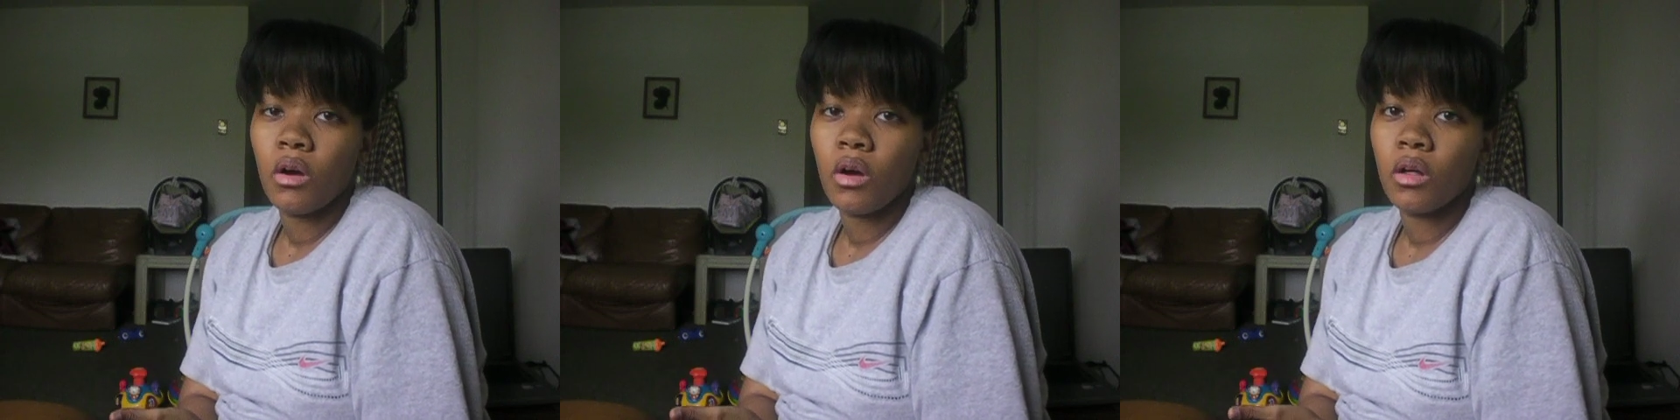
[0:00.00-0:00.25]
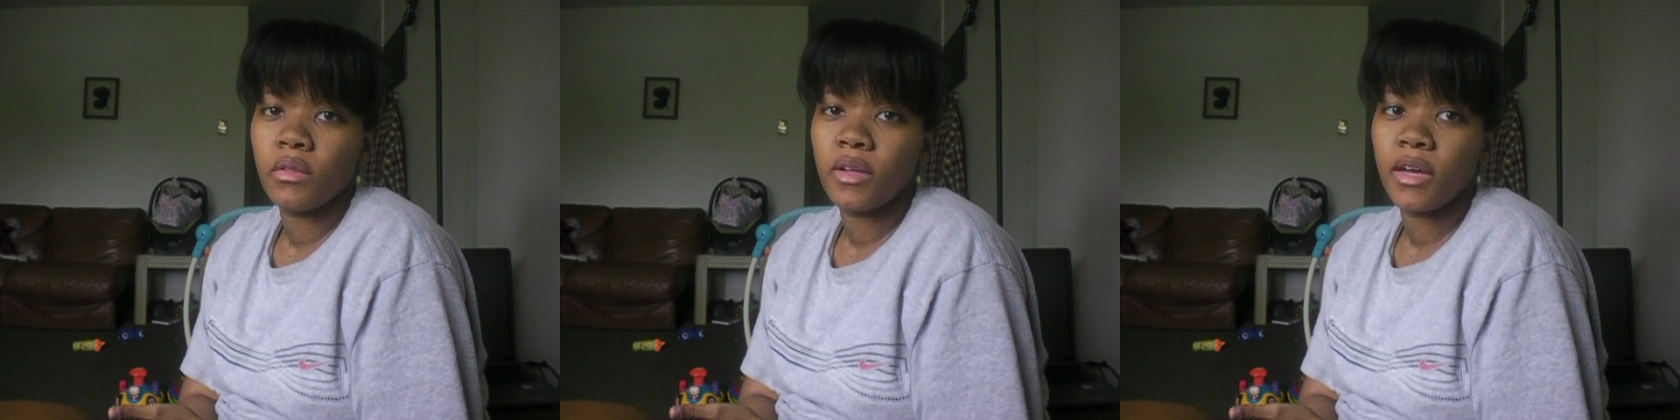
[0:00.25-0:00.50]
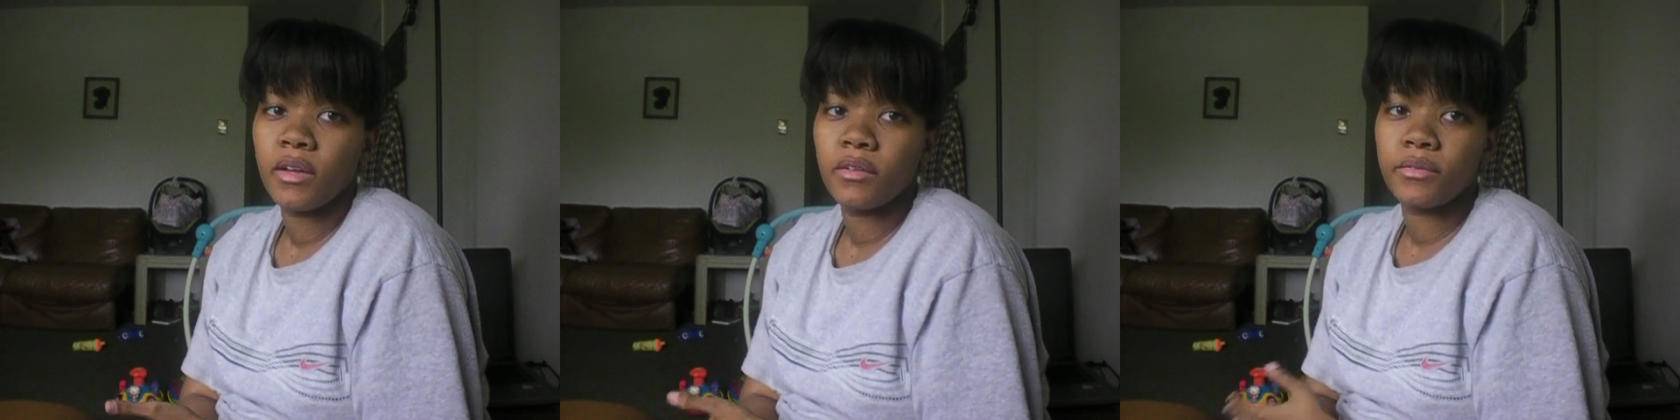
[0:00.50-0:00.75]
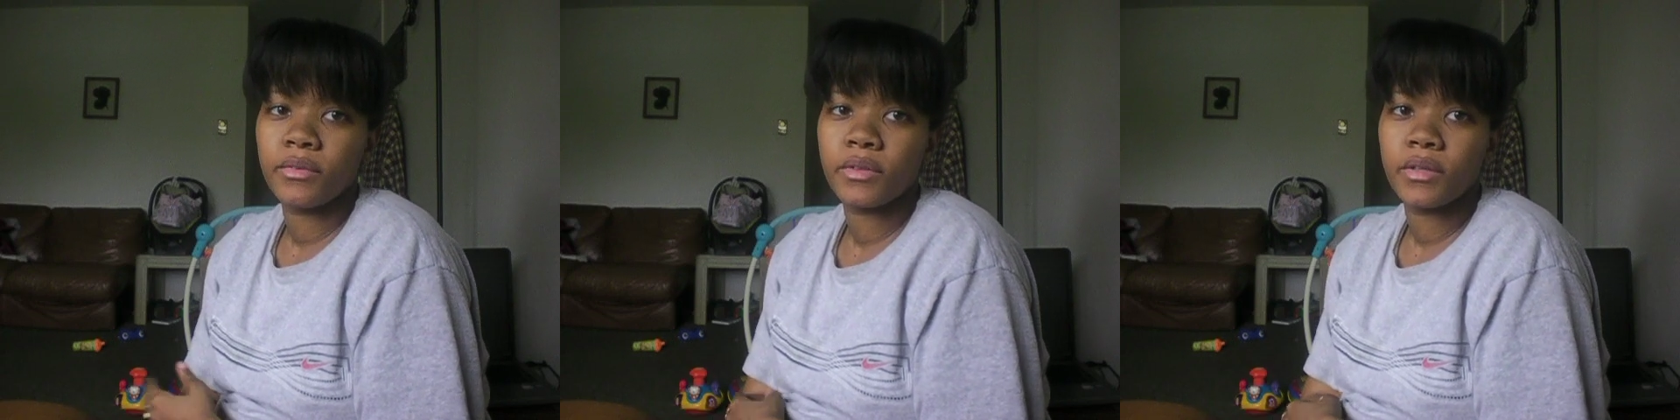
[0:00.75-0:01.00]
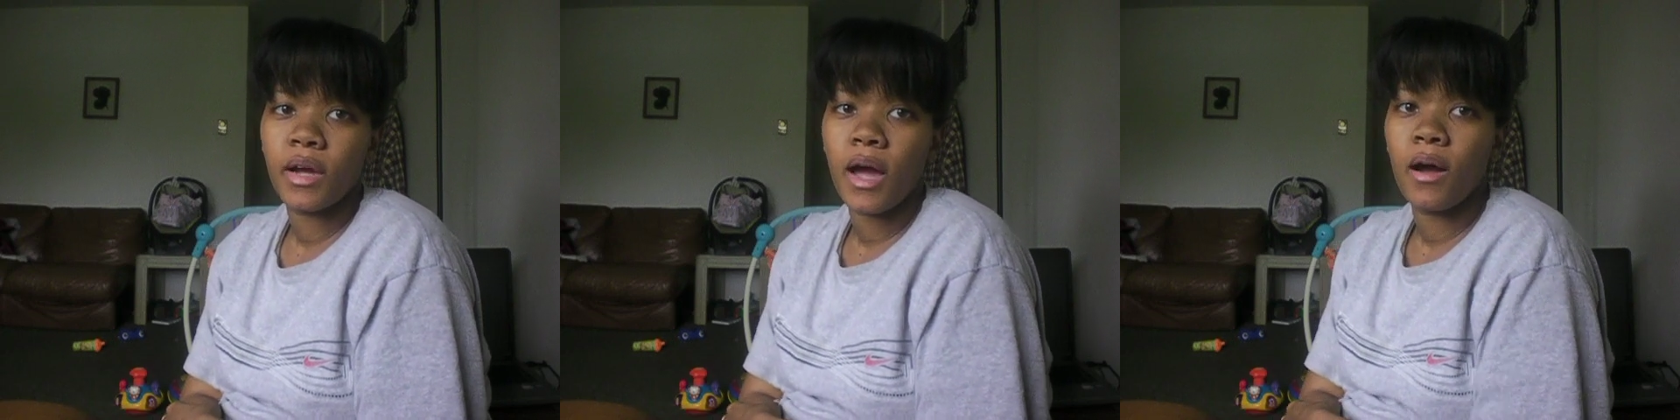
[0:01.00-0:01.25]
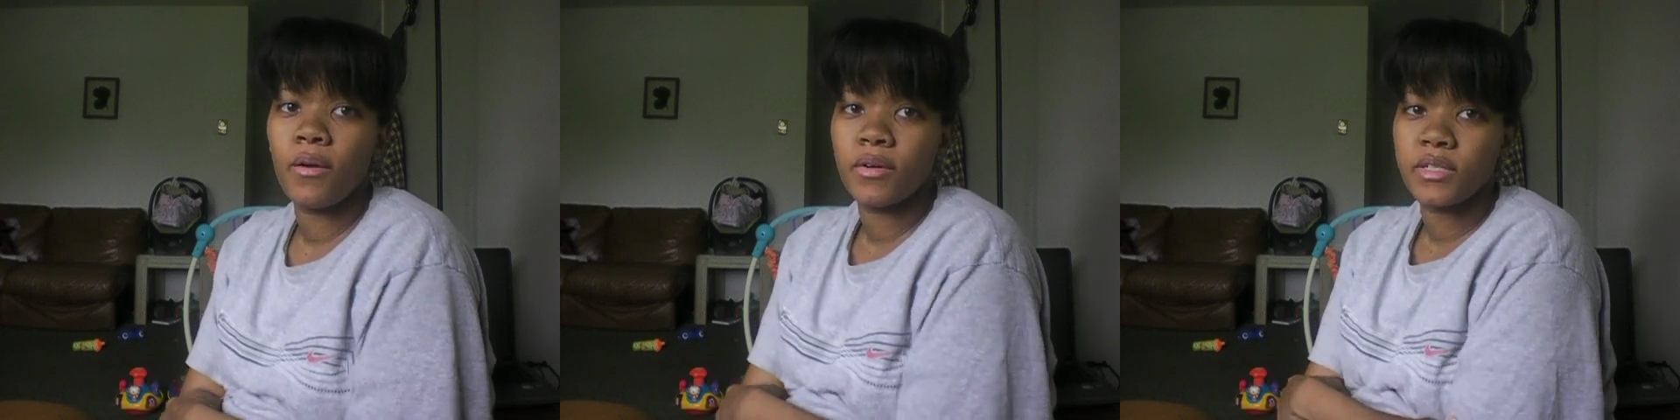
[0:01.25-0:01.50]
all that for
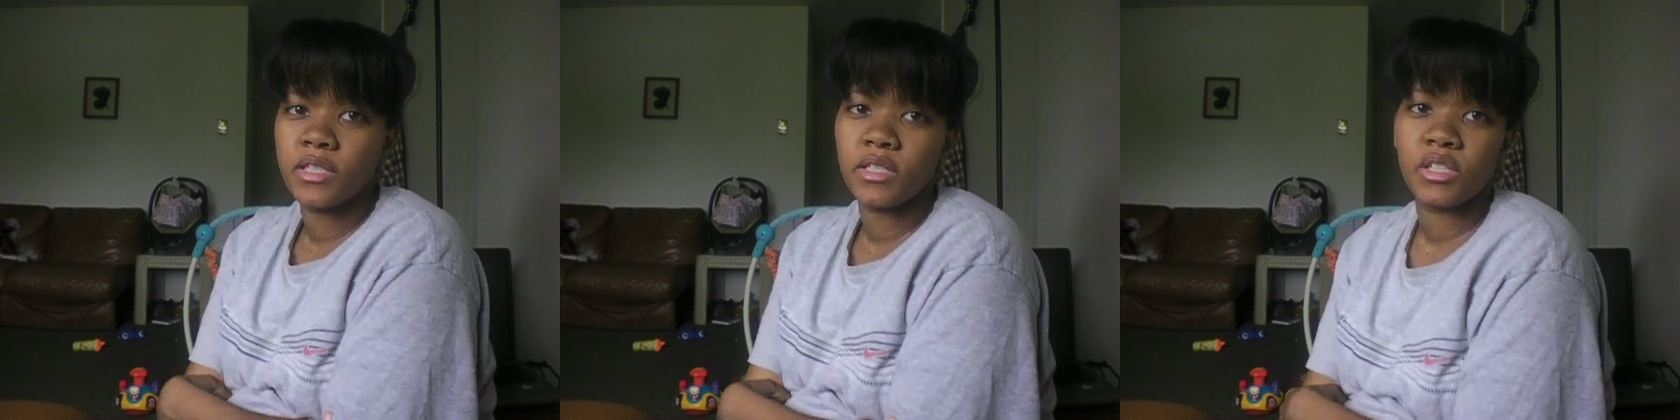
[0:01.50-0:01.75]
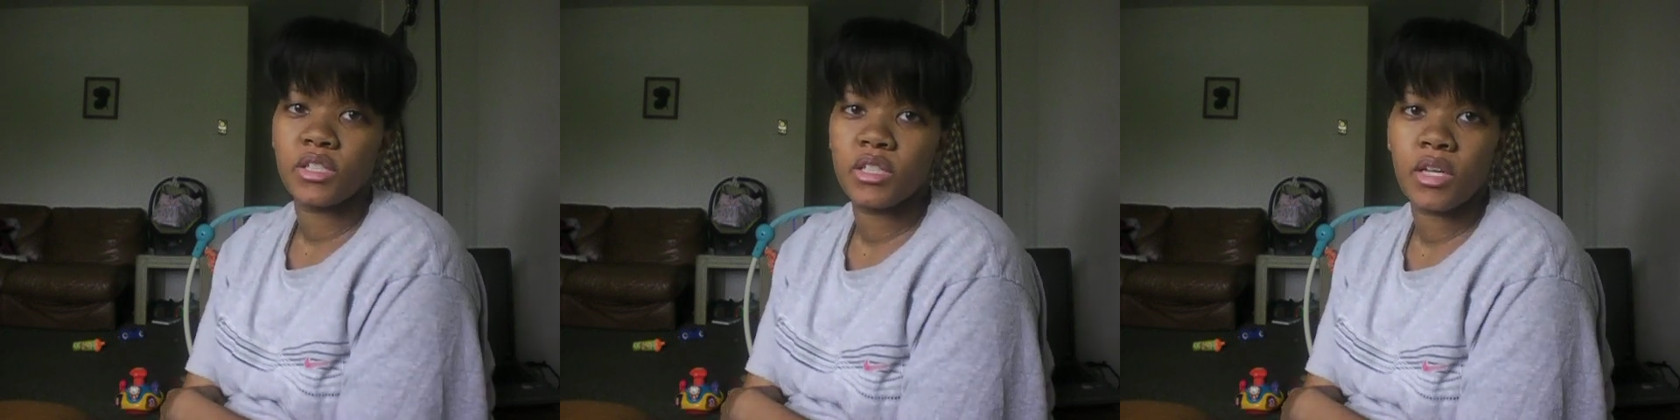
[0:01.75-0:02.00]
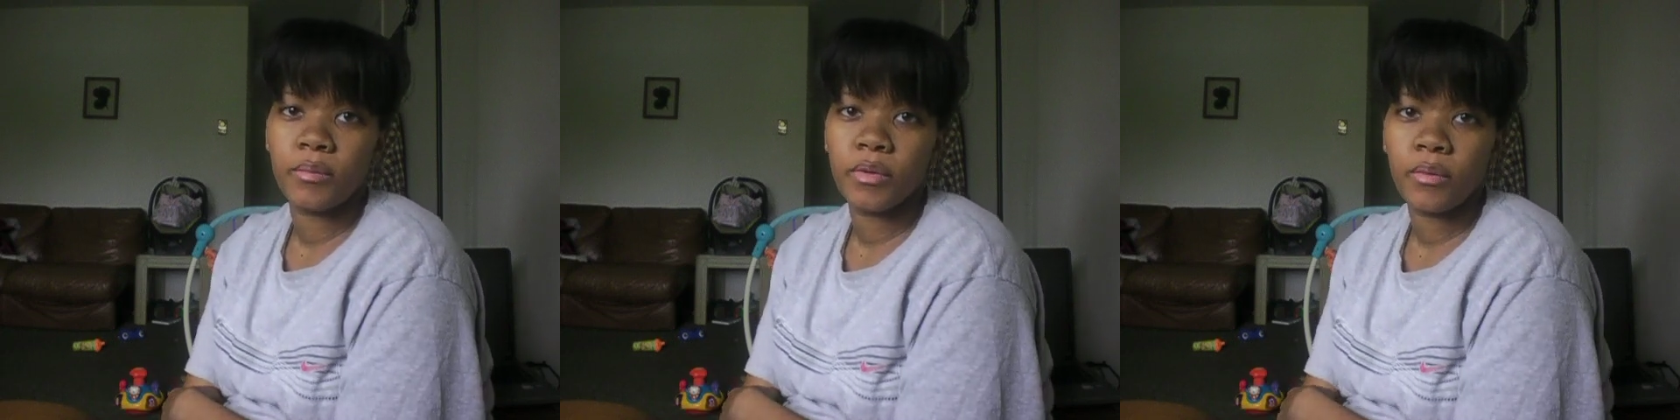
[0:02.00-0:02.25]
hours and just send